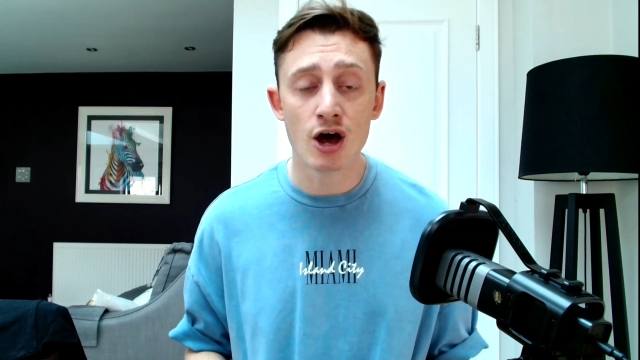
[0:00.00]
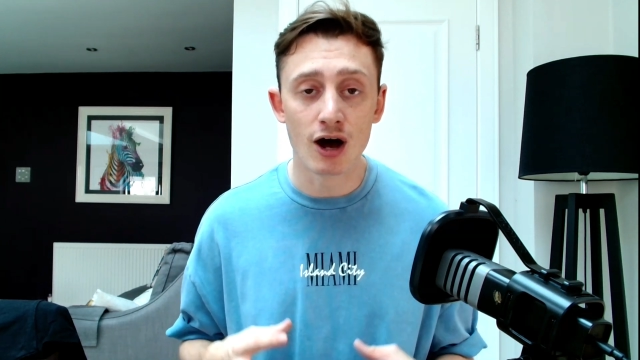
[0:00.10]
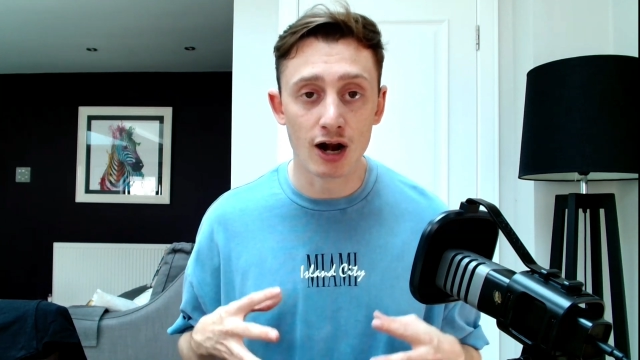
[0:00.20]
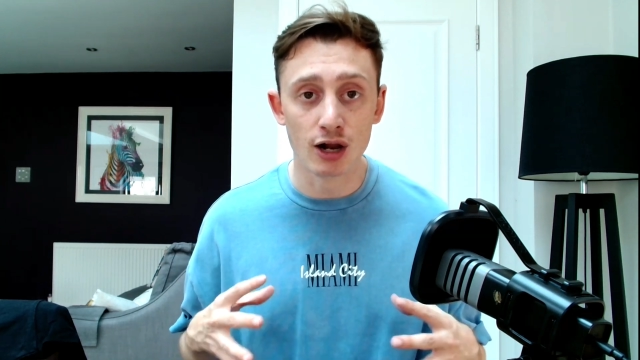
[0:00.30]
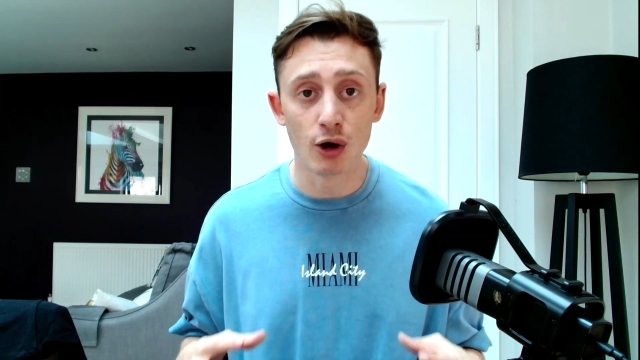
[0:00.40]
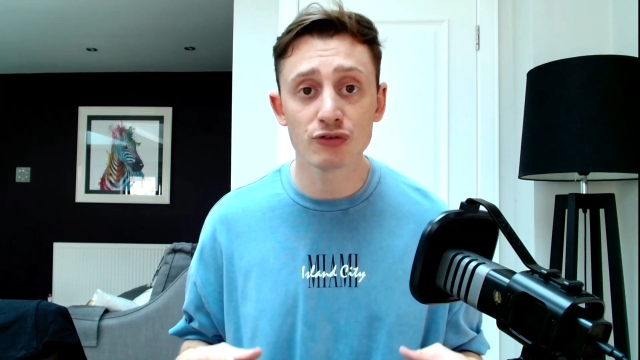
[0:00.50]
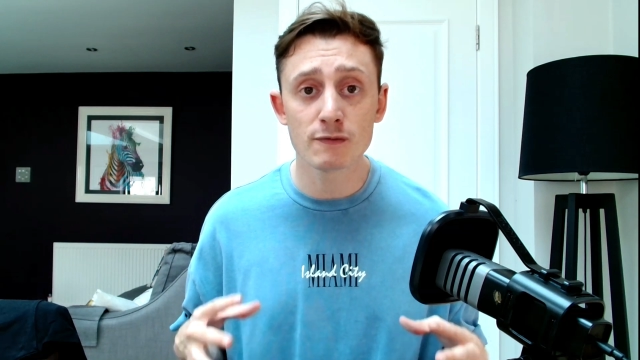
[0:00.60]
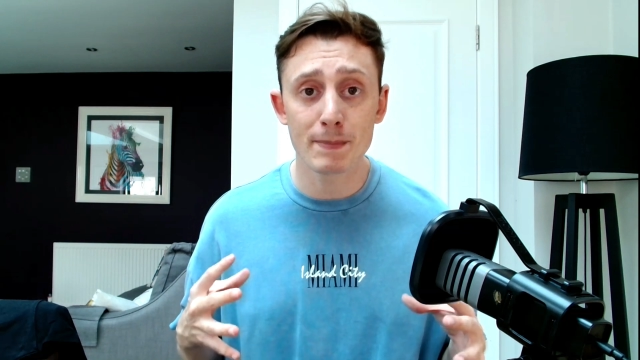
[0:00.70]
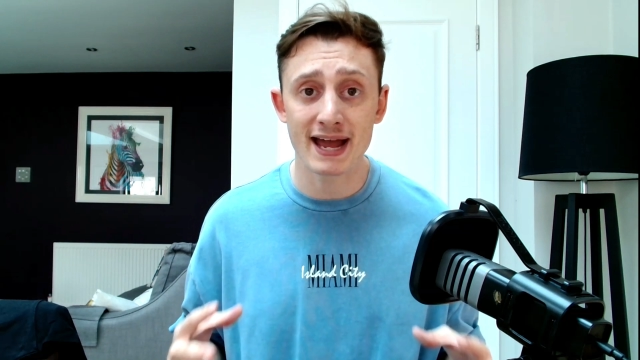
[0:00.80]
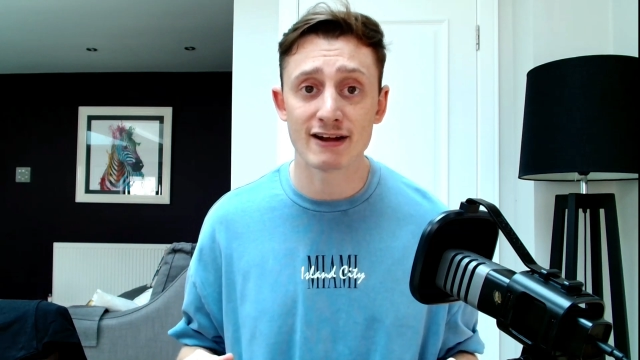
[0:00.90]
a lot
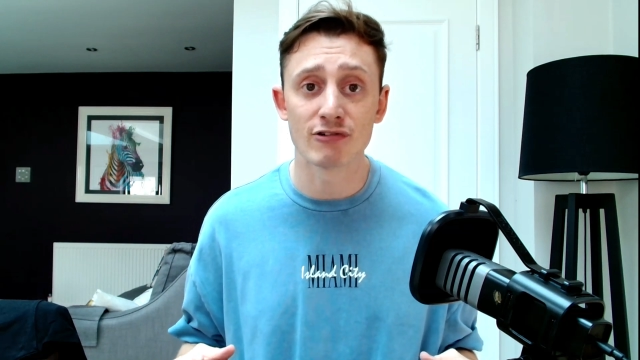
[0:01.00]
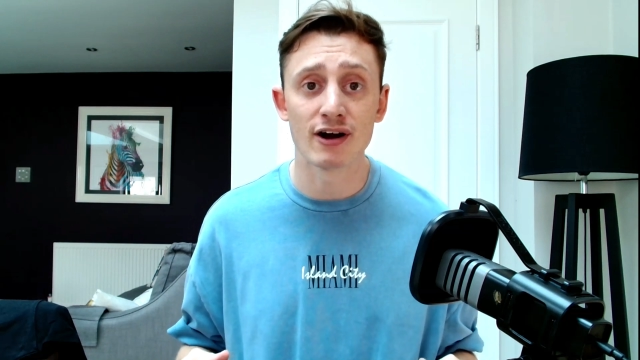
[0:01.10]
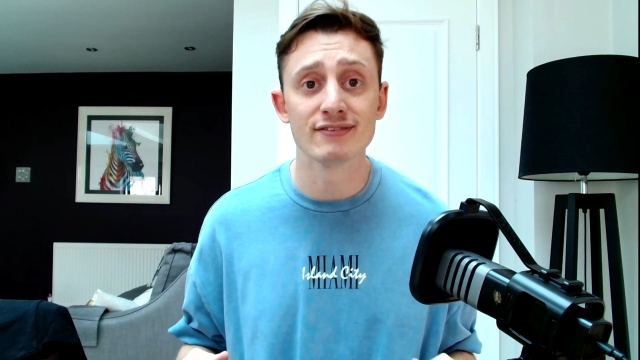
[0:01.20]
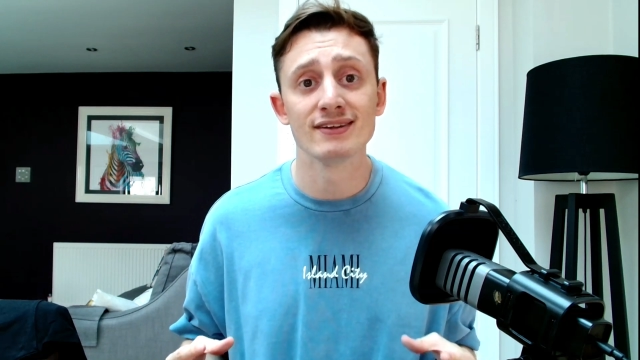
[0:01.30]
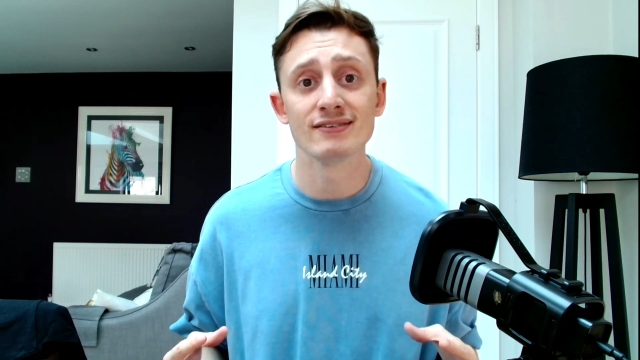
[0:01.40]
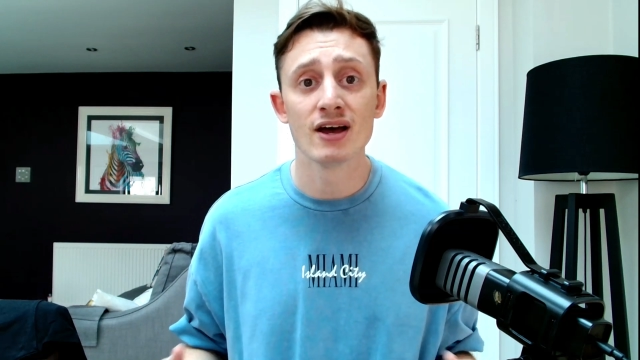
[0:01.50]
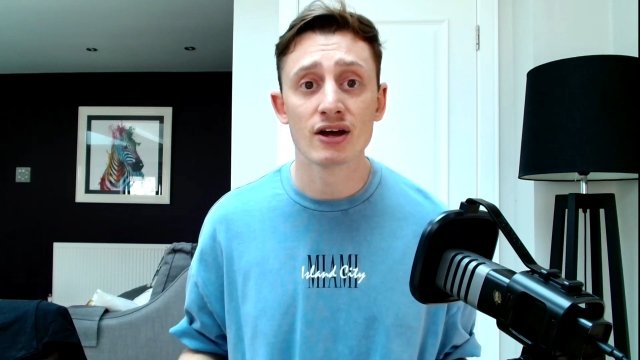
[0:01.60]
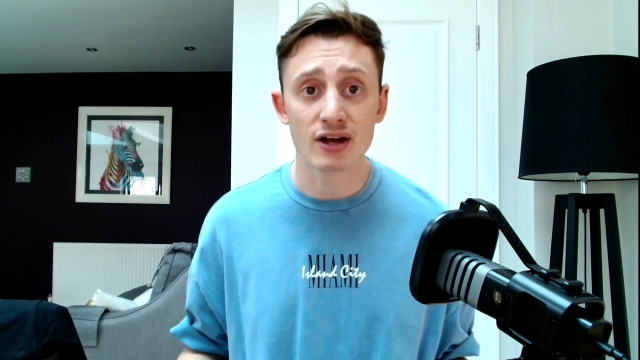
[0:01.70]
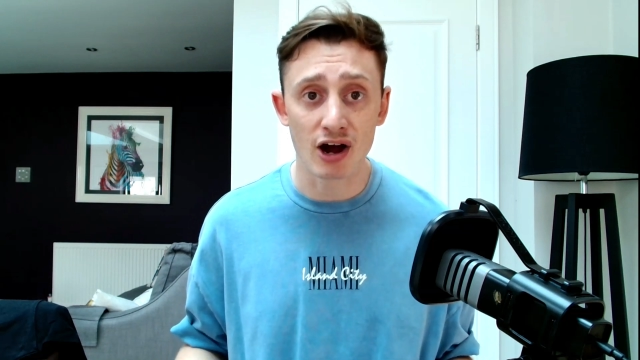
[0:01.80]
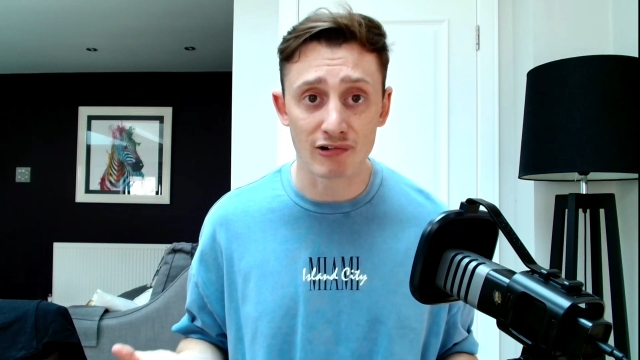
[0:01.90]
of pay rises
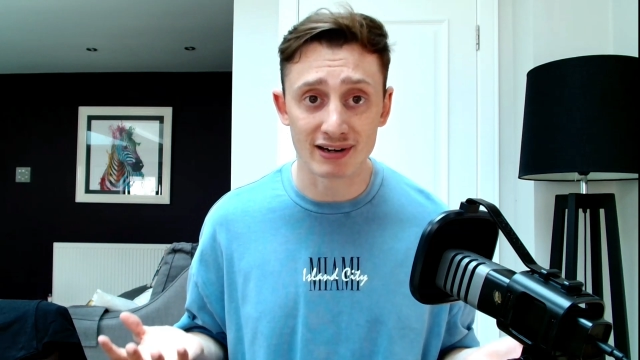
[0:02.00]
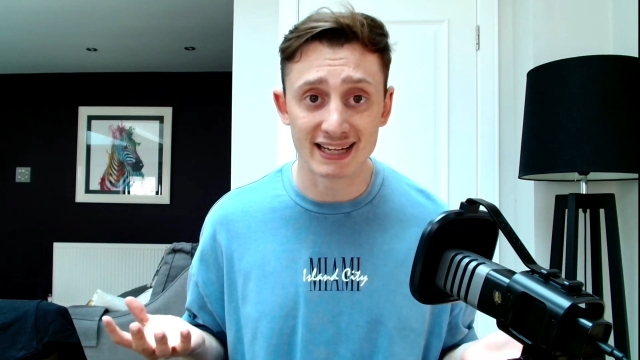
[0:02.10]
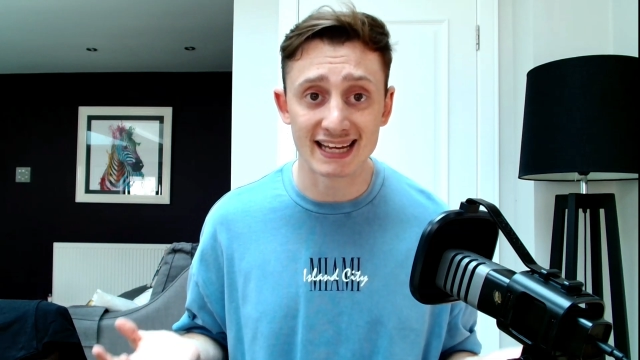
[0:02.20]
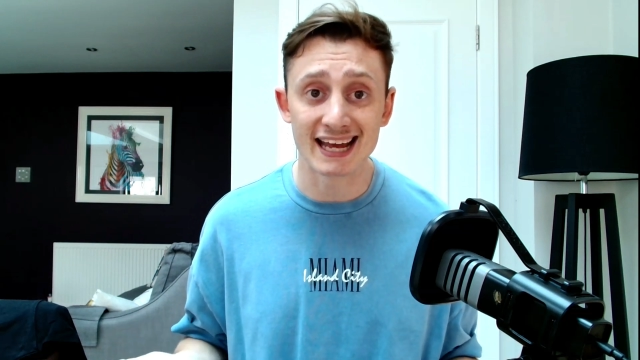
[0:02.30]
currently